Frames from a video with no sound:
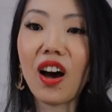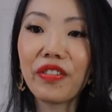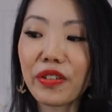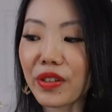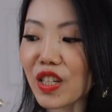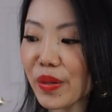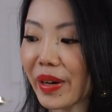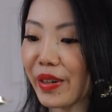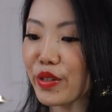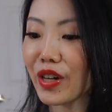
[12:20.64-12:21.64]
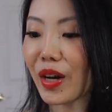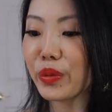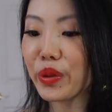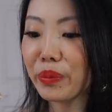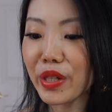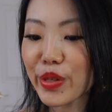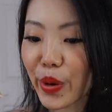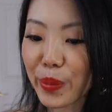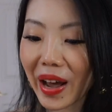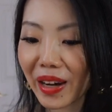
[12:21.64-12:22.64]
offer this pouch, I wouldn't be
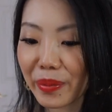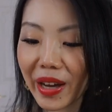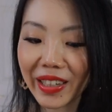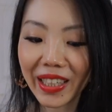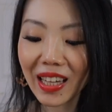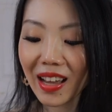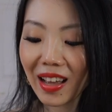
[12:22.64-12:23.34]
so mad about it.